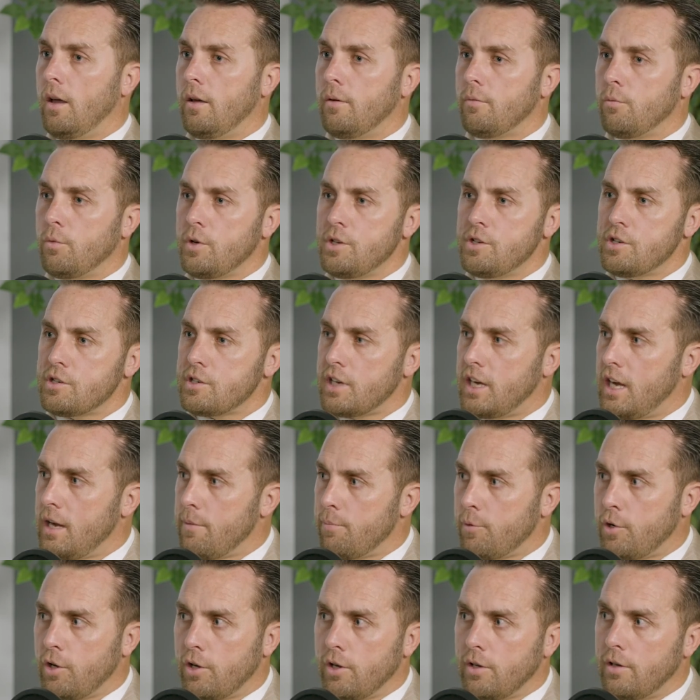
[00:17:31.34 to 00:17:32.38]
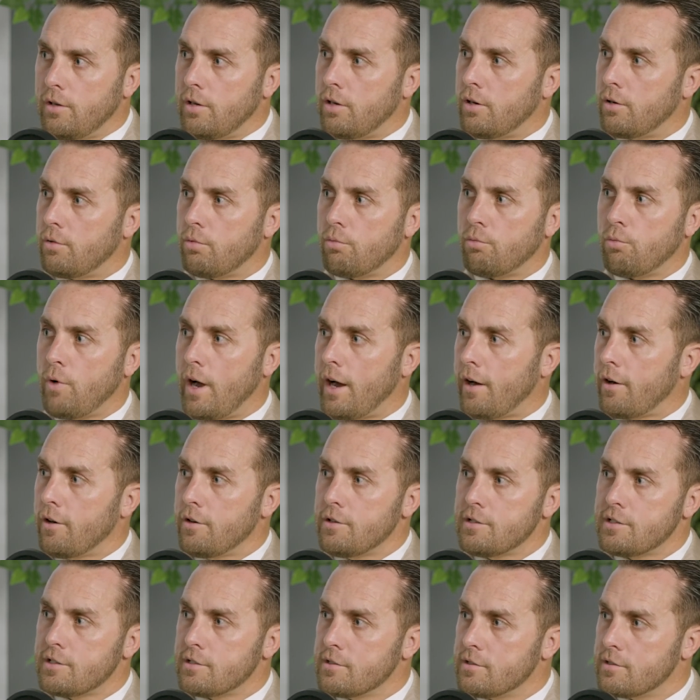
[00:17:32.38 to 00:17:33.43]
We just keep good
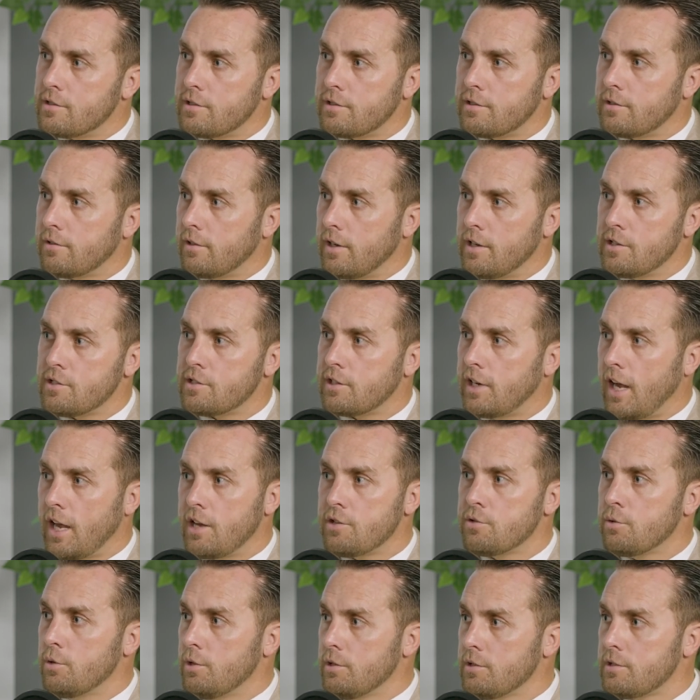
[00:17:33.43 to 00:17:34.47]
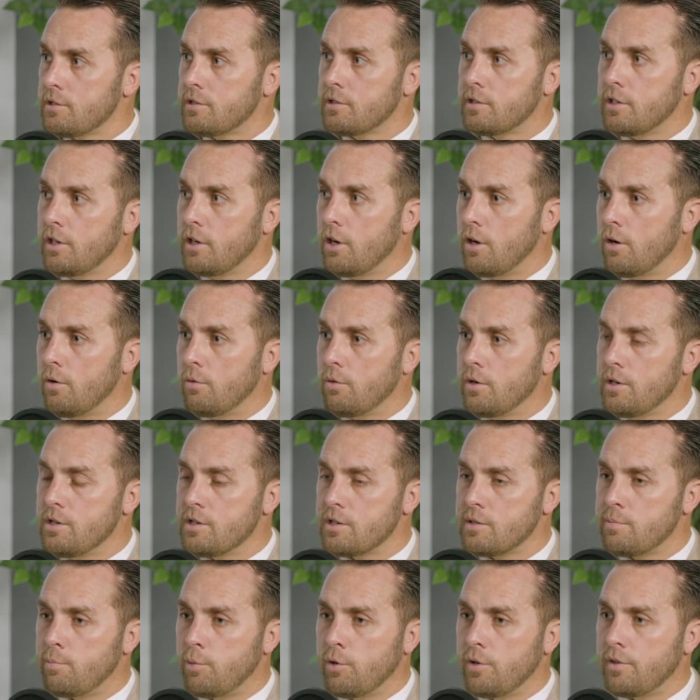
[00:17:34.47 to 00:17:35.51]
records and schedules. We
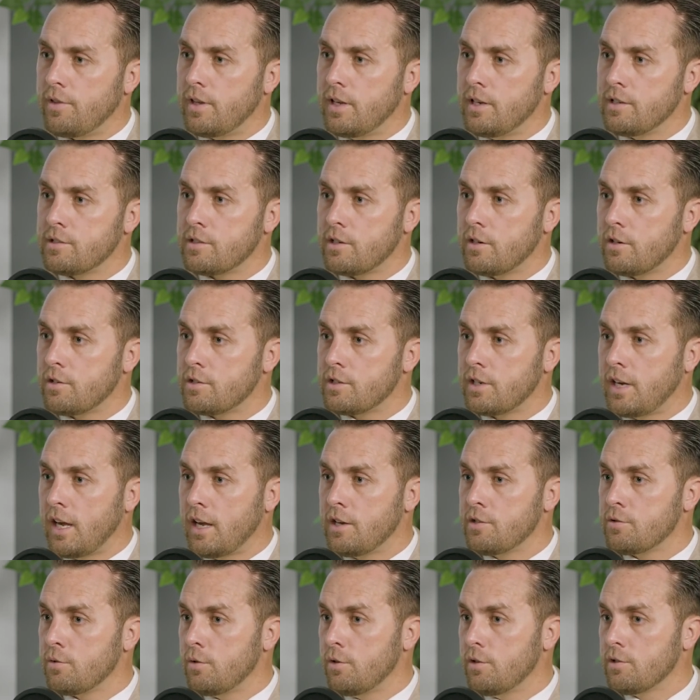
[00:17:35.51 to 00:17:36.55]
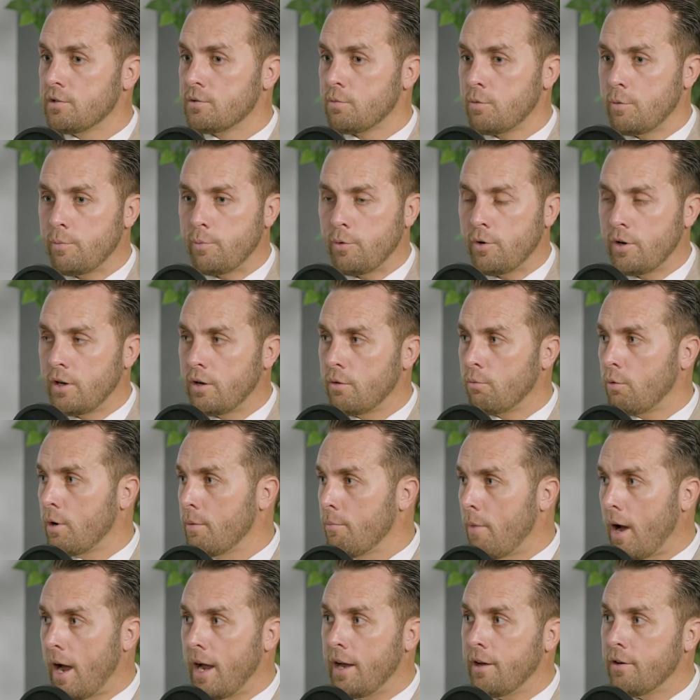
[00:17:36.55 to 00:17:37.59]
just put things in our schedules. We put in
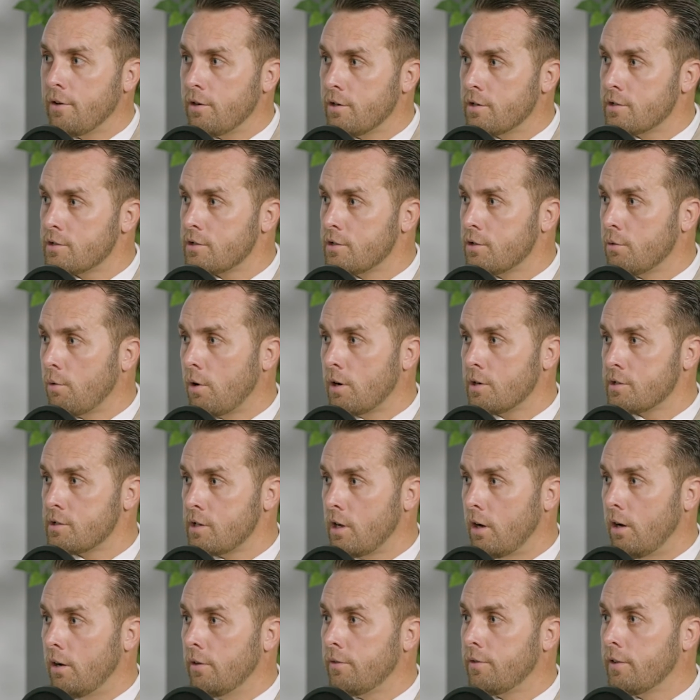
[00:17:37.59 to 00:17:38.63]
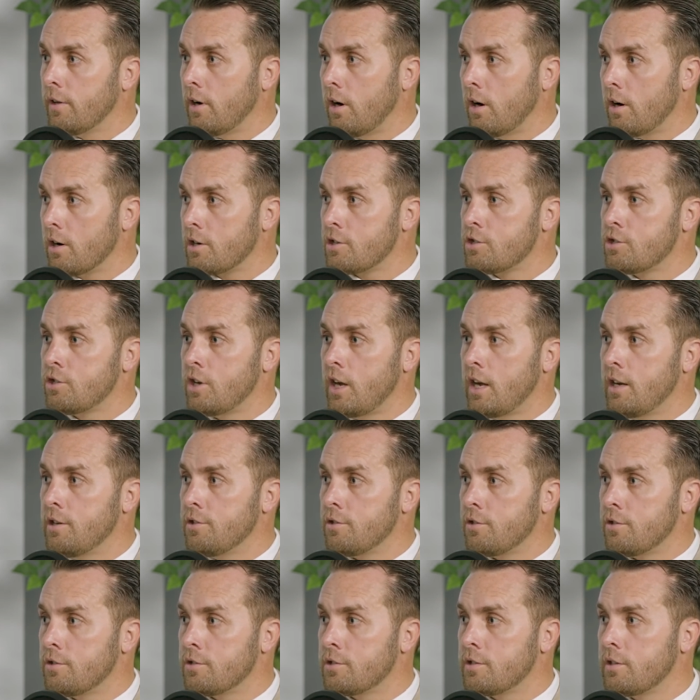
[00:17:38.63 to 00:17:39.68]
reminders to ourselves and our
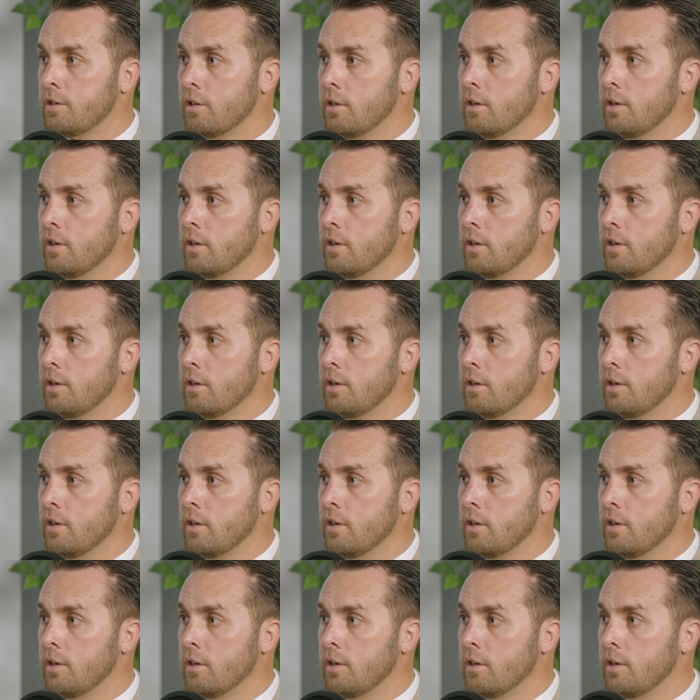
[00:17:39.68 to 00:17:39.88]
exchangers,